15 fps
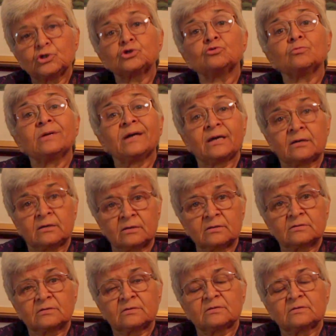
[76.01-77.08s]
to make
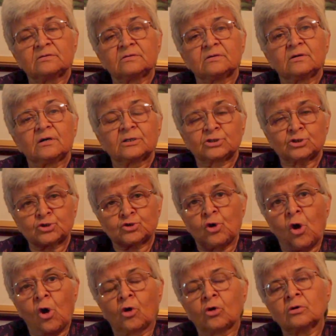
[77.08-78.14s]
a
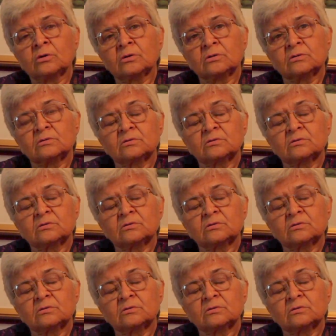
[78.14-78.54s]
strong,